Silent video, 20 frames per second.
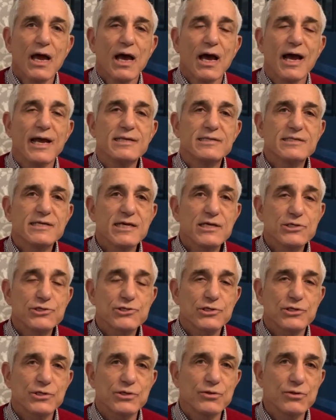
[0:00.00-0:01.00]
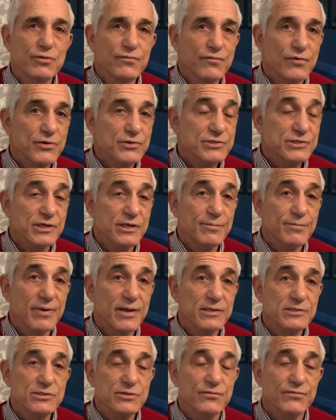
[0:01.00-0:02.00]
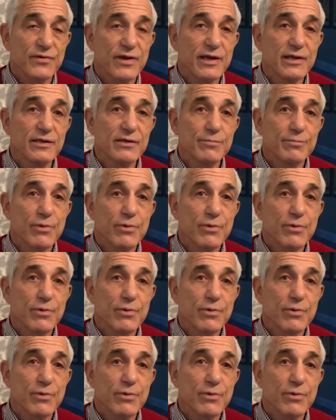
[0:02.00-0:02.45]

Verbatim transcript: I teach at the University of Pennsylvania